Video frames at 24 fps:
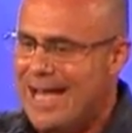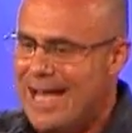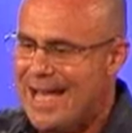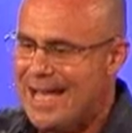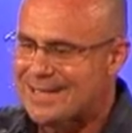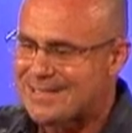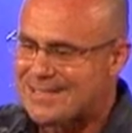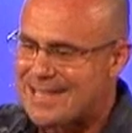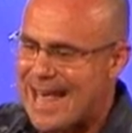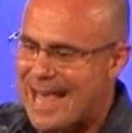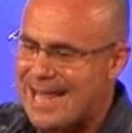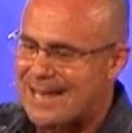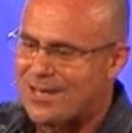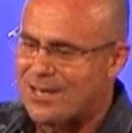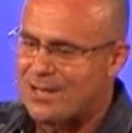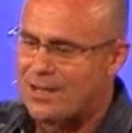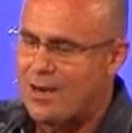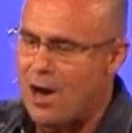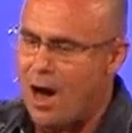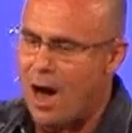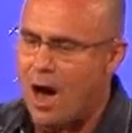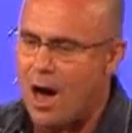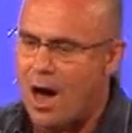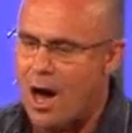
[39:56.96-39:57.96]
is that
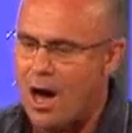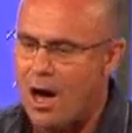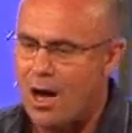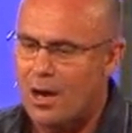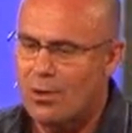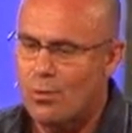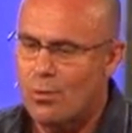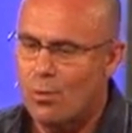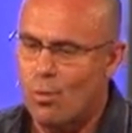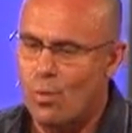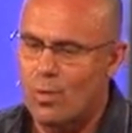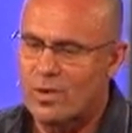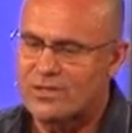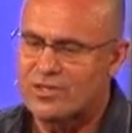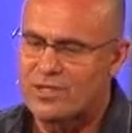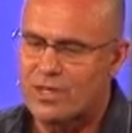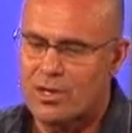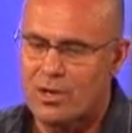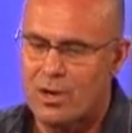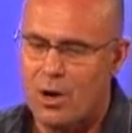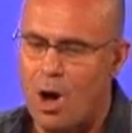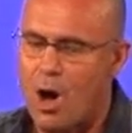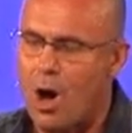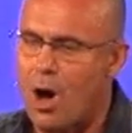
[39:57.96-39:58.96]
God was the
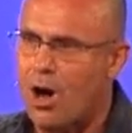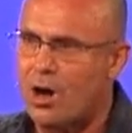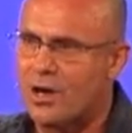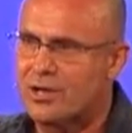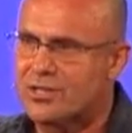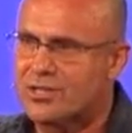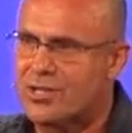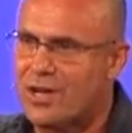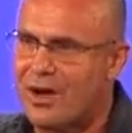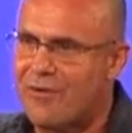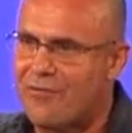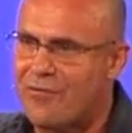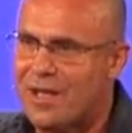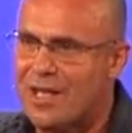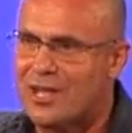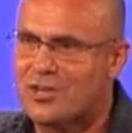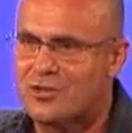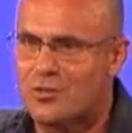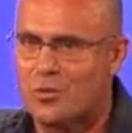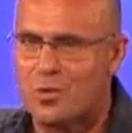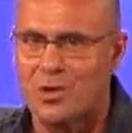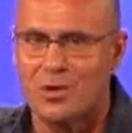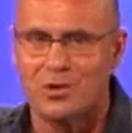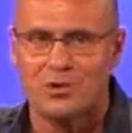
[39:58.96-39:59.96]
cause of
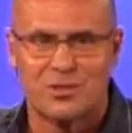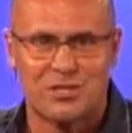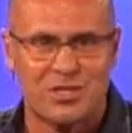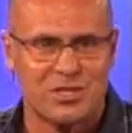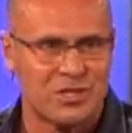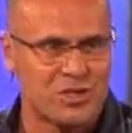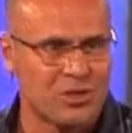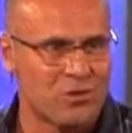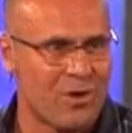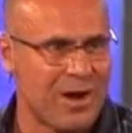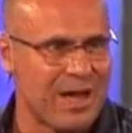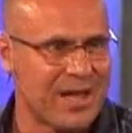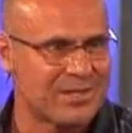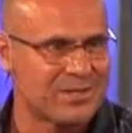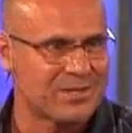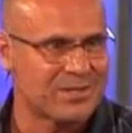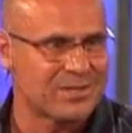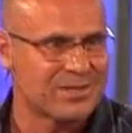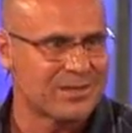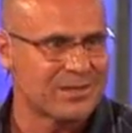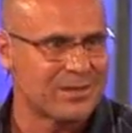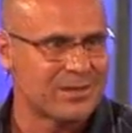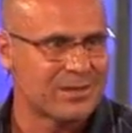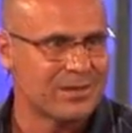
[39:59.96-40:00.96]
Israel's
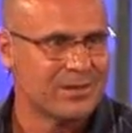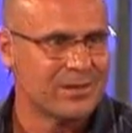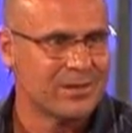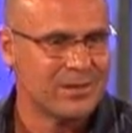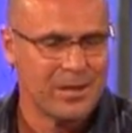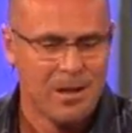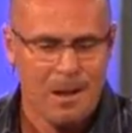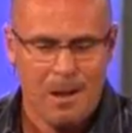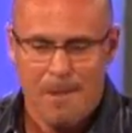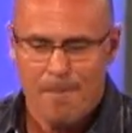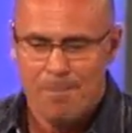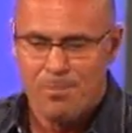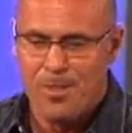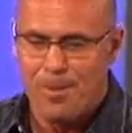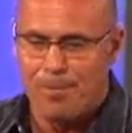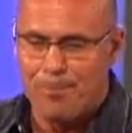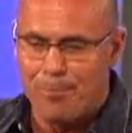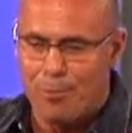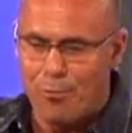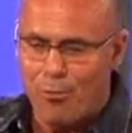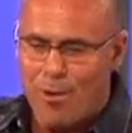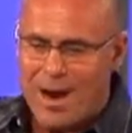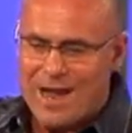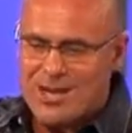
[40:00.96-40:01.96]
distress.
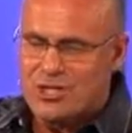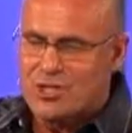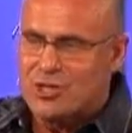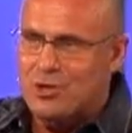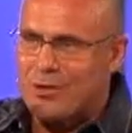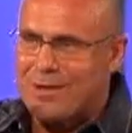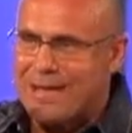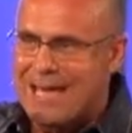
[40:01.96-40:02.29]
the pressure